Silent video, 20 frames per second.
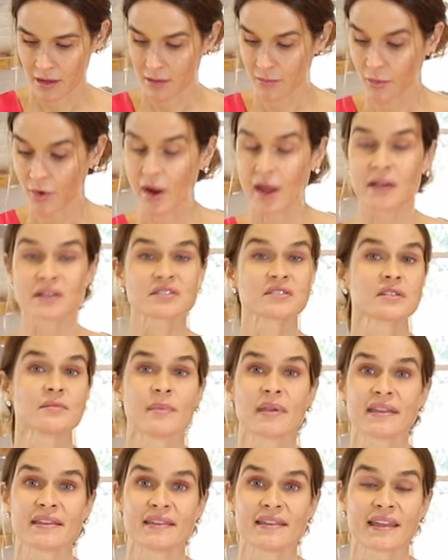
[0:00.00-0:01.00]
And we're actually
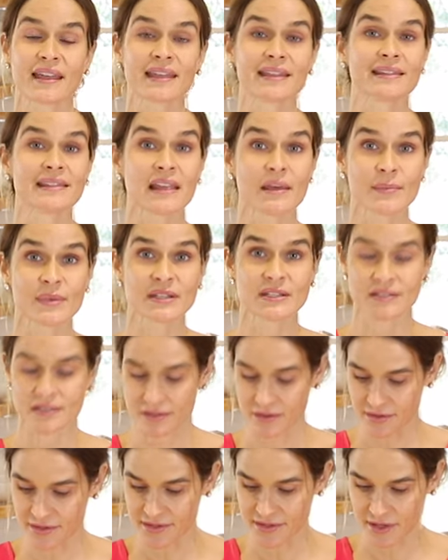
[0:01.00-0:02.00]
making a lemon
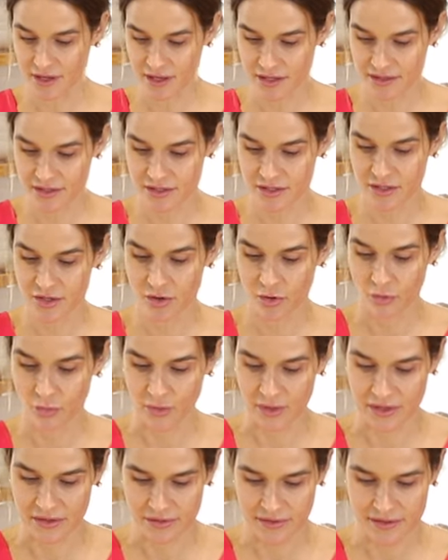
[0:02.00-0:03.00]
dill sauce to go
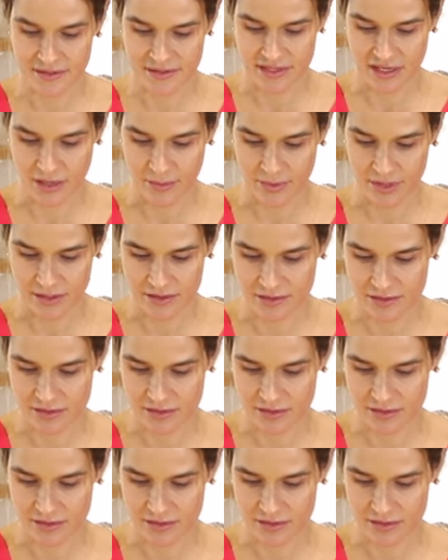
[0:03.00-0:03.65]
with the salmon.